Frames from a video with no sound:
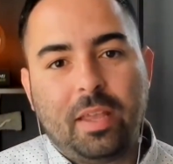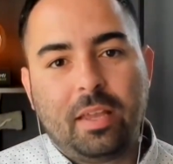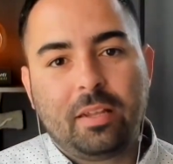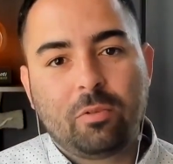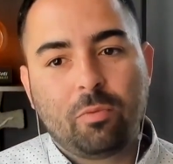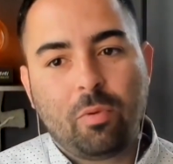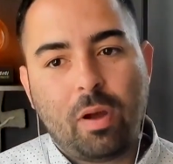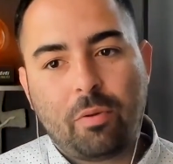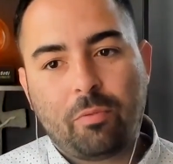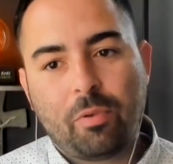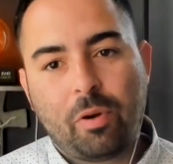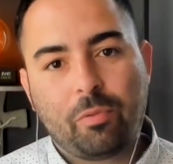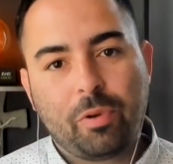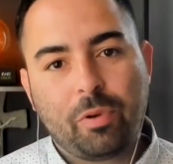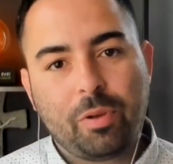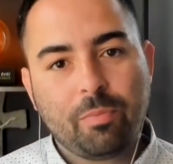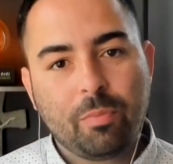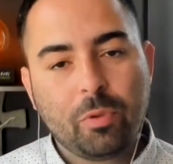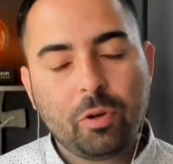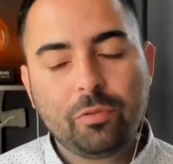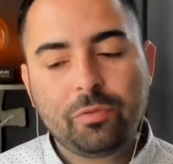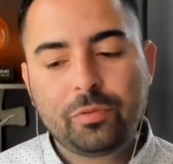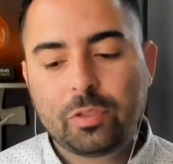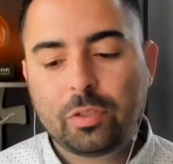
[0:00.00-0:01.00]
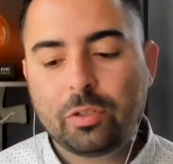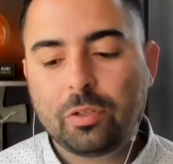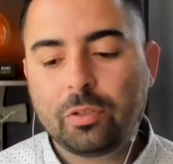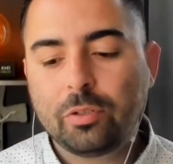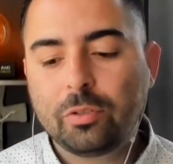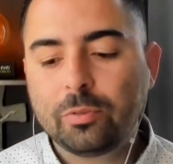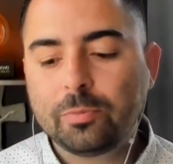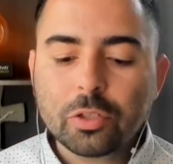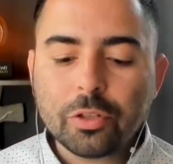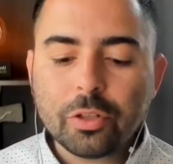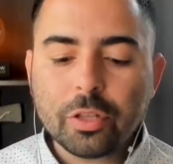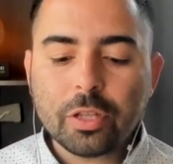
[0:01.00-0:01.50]
And when we moved
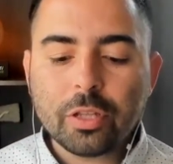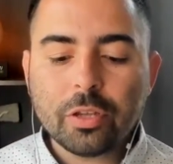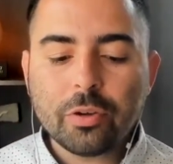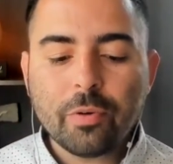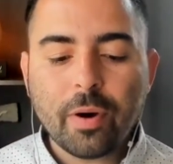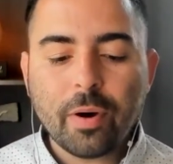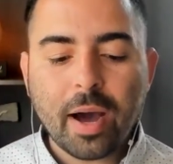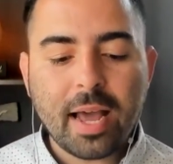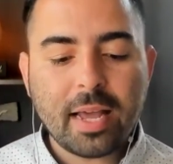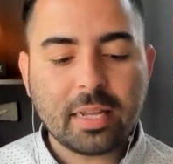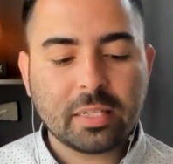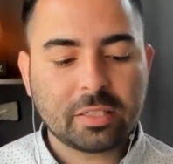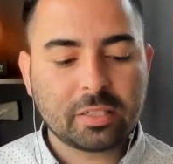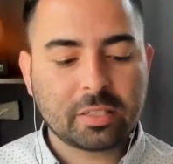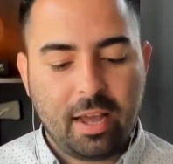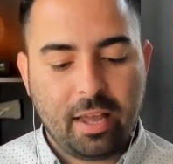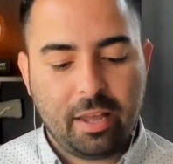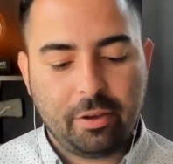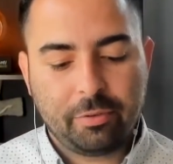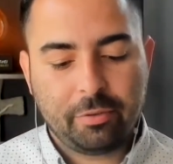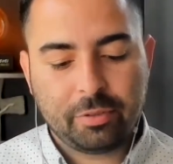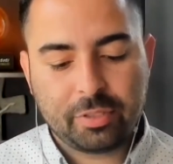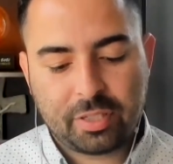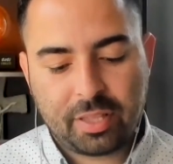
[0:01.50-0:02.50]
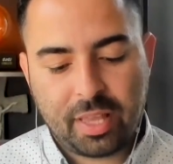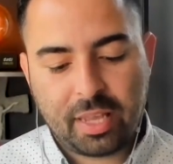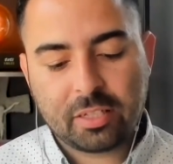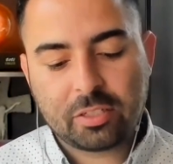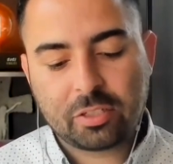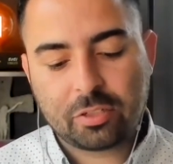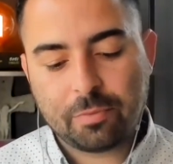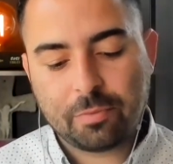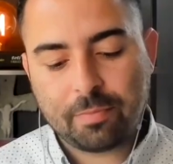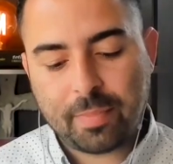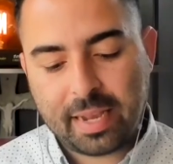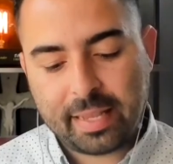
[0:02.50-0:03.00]
to the US, it was thanks
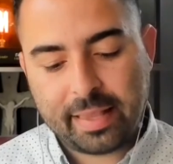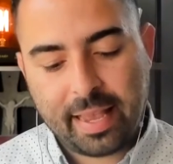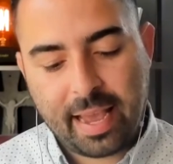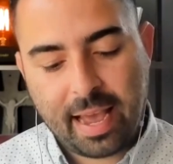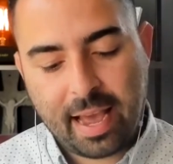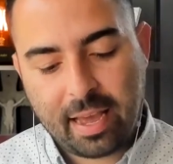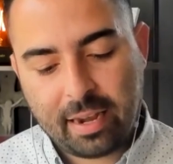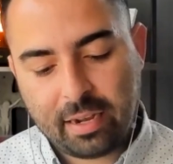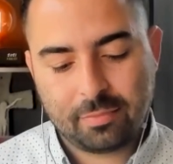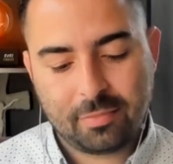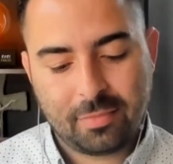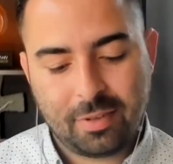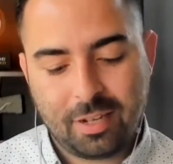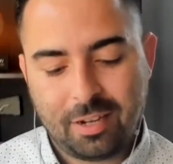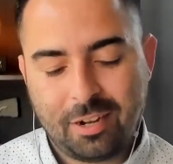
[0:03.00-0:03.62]
to my dad,